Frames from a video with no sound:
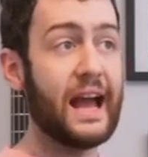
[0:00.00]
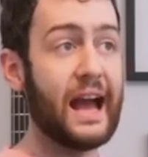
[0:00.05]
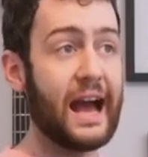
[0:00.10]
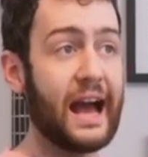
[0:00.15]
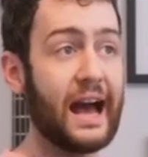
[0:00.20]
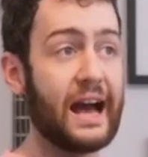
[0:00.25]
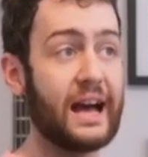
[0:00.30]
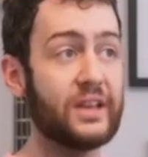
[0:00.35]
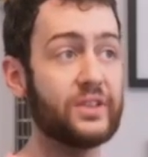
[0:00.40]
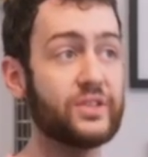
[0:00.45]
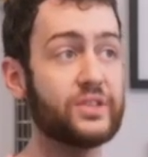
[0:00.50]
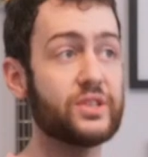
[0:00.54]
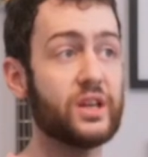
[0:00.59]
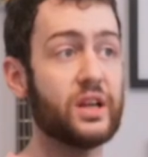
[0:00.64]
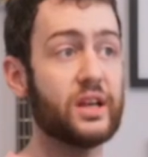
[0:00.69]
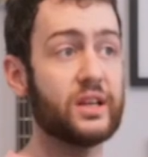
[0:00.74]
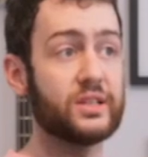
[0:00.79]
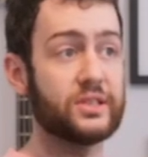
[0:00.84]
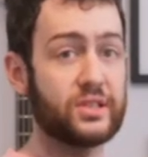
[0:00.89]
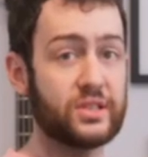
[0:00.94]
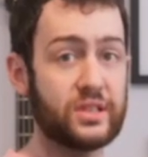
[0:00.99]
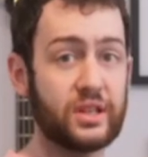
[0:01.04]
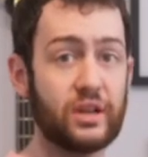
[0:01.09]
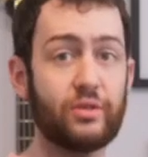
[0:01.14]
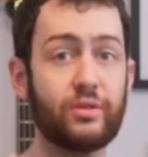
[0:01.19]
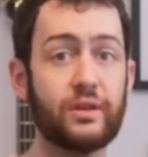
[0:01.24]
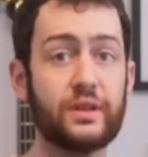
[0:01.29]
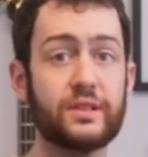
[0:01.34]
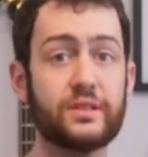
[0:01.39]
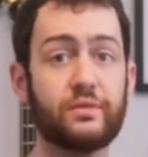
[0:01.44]
as a
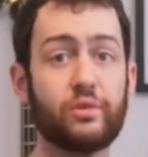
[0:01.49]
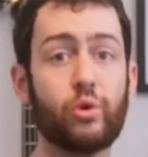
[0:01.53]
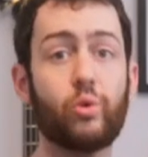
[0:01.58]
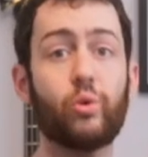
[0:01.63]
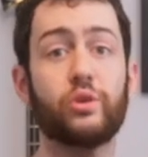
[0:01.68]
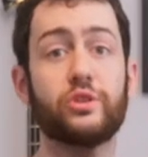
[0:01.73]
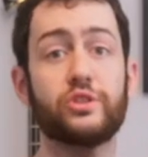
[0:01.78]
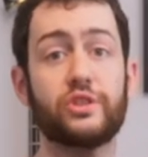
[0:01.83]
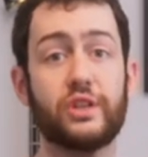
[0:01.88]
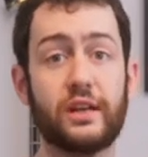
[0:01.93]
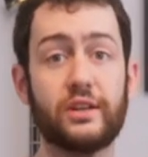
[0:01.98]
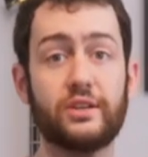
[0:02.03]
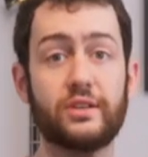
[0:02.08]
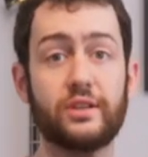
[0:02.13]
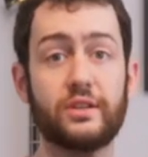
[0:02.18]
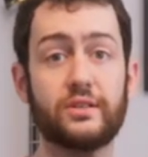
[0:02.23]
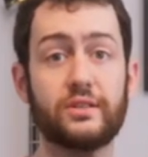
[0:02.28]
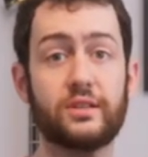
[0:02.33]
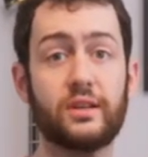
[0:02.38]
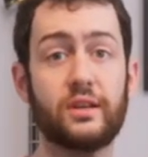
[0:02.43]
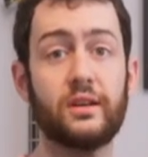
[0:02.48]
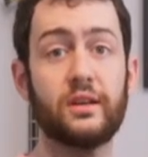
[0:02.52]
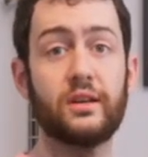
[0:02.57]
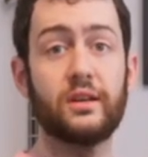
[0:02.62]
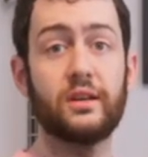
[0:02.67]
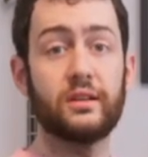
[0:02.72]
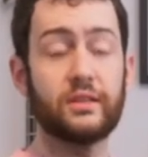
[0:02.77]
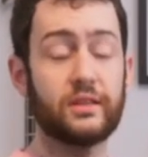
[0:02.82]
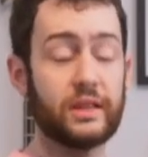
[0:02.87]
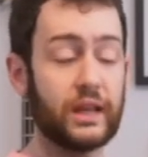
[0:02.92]
series of chord changes.
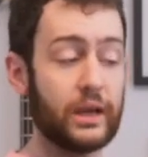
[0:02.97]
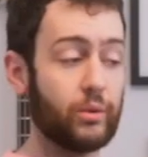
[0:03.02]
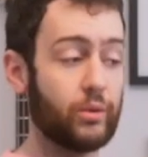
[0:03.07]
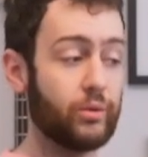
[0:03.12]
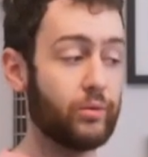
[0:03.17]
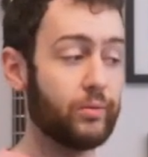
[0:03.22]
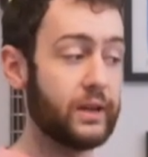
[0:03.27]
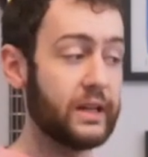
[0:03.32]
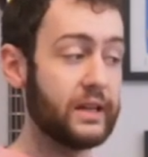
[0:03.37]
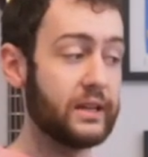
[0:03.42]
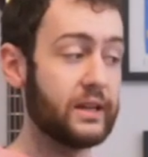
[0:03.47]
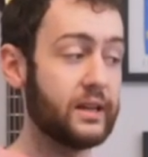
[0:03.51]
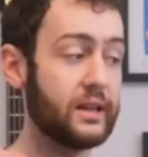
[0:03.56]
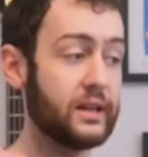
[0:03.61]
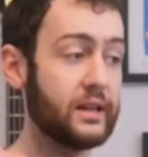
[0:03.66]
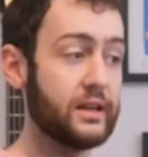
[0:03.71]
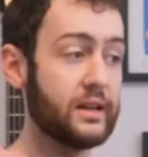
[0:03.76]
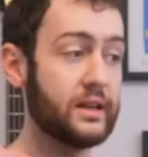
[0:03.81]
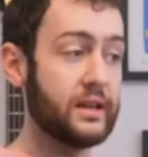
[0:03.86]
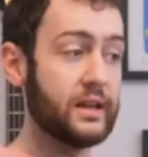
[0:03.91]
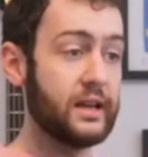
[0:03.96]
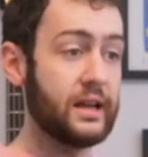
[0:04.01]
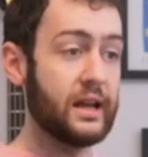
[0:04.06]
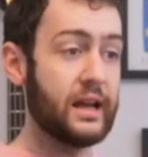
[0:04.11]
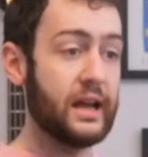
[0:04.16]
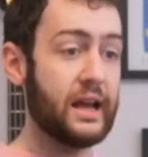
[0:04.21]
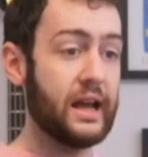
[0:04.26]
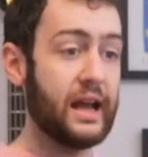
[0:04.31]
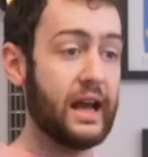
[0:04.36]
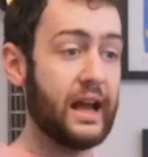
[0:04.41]
They were written
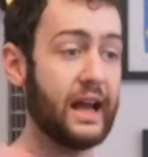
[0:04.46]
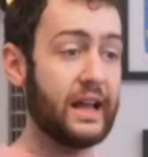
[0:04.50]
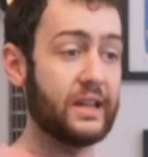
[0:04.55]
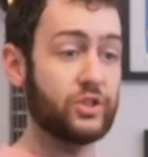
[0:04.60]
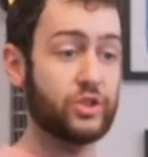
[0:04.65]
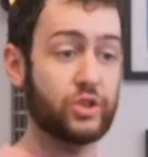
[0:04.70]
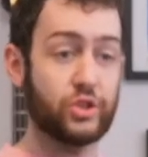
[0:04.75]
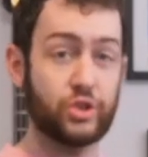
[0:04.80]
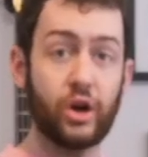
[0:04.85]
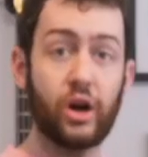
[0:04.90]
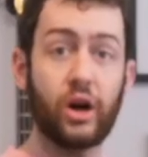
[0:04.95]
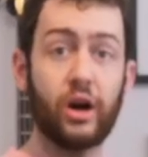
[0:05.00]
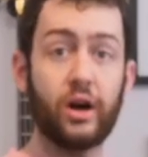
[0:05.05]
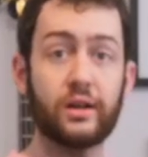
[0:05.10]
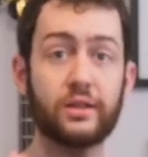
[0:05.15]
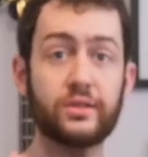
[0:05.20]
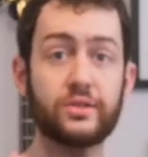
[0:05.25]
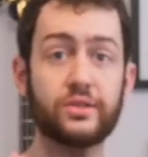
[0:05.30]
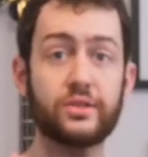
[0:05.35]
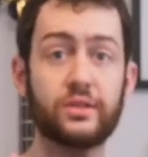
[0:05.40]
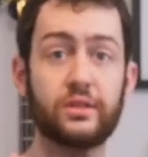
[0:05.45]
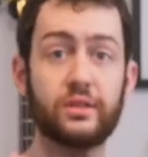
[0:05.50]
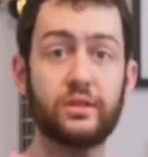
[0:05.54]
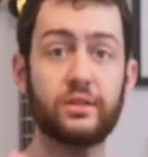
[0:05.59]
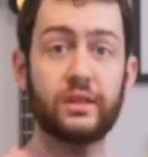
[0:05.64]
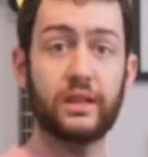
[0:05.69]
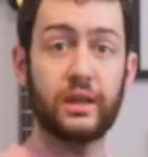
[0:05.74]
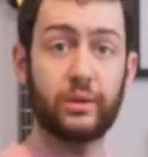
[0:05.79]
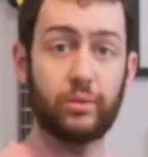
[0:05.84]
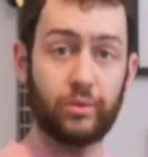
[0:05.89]
as songs.
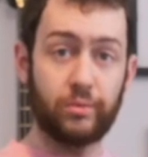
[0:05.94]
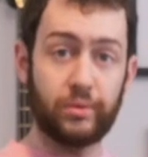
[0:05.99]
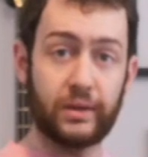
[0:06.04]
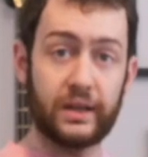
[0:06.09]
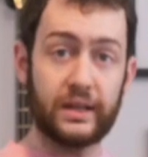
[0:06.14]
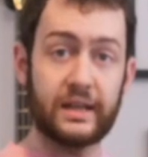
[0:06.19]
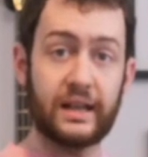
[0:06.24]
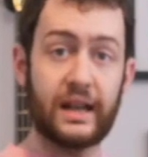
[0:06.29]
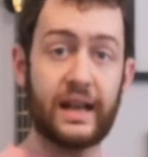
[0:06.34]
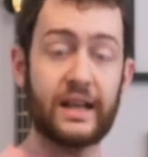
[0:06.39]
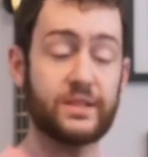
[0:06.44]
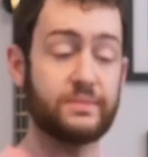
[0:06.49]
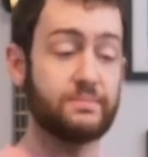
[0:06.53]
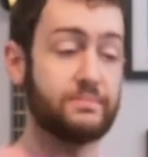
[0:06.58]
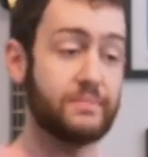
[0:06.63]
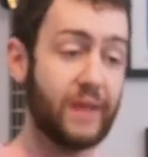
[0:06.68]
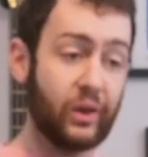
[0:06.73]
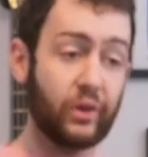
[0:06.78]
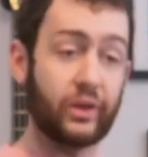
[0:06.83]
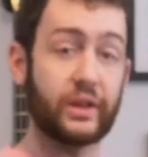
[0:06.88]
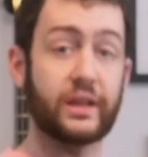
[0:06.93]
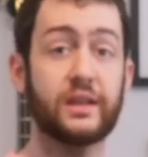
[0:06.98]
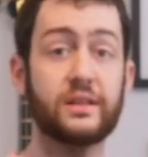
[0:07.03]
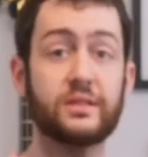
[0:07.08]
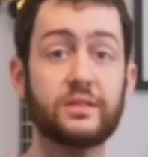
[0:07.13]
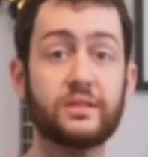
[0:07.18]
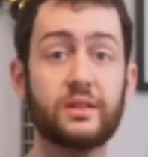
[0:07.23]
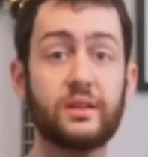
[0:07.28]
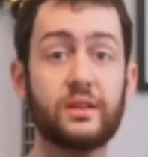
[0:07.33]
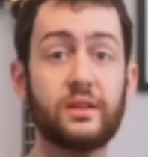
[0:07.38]
They were written as
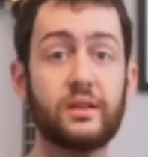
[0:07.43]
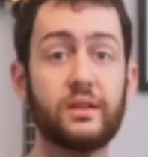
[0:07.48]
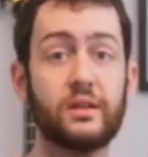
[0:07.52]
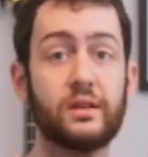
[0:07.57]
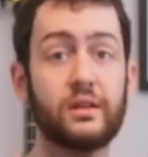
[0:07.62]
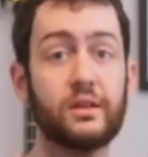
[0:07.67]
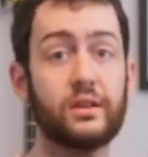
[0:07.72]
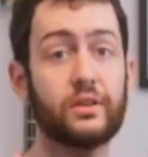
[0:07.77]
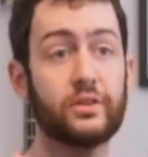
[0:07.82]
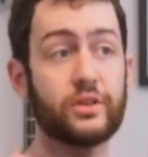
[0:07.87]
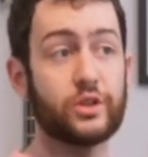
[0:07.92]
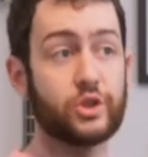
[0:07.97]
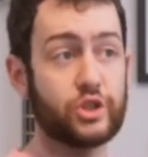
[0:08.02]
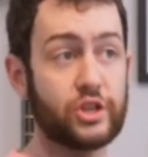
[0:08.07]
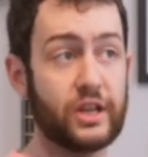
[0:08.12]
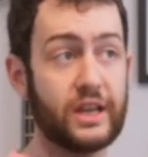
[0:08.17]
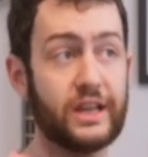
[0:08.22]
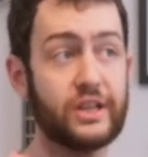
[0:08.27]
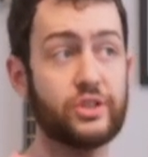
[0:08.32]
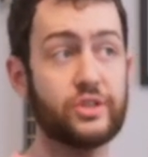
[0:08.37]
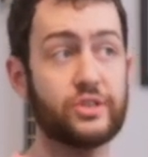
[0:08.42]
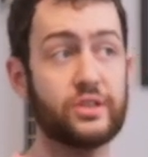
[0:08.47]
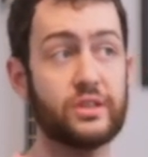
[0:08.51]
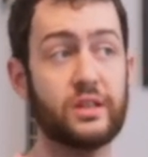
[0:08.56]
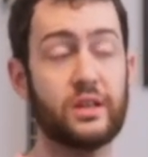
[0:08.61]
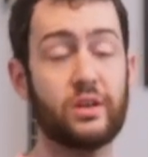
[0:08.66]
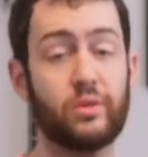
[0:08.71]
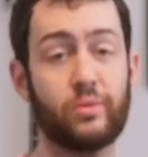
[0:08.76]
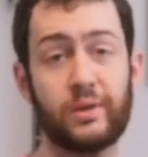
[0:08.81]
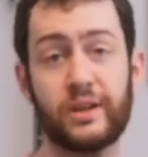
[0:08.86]
melodies. The changes in
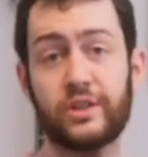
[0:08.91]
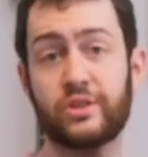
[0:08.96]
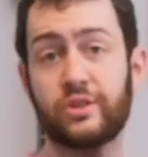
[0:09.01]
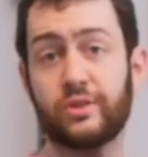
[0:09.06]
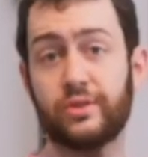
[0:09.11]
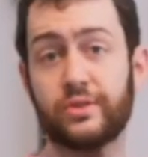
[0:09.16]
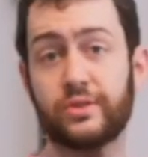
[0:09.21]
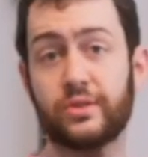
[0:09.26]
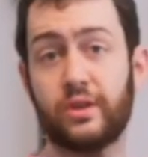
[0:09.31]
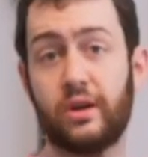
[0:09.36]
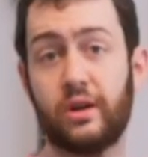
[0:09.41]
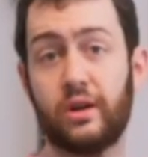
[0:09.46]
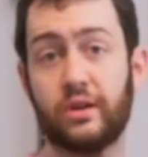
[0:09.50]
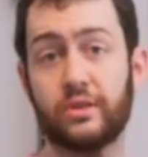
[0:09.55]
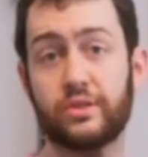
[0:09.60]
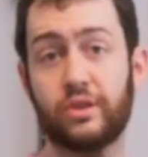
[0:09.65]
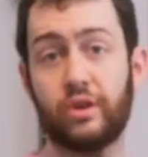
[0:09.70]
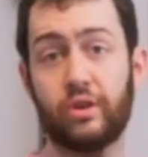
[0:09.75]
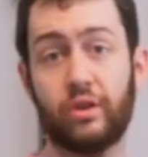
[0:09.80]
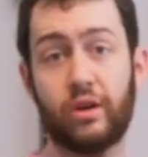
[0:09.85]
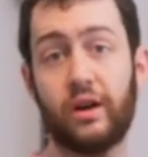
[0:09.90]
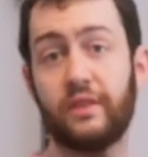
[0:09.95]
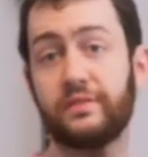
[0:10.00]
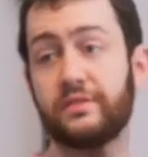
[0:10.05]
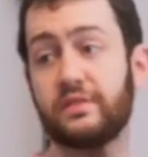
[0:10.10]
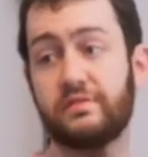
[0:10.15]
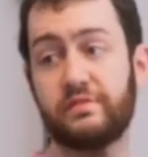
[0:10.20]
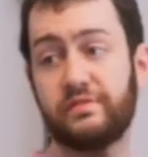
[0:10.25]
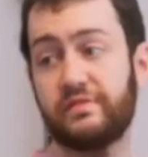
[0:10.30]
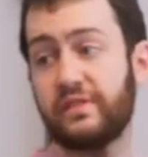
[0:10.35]
the original songs are
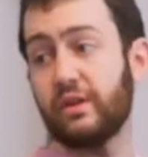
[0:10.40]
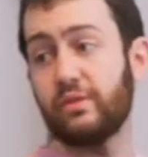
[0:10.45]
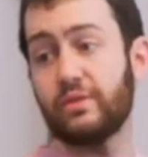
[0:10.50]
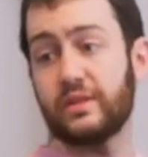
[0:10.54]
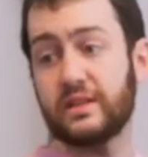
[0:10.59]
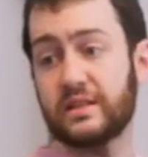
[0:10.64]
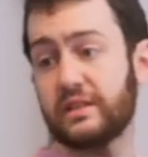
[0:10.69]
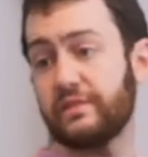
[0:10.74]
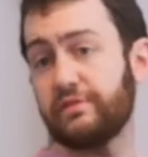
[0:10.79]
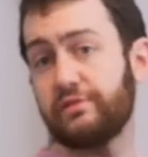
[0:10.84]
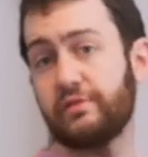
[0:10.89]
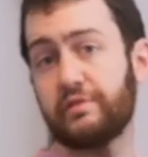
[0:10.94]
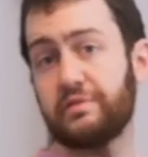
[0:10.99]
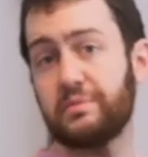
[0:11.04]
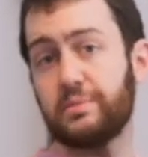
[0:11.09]
often very different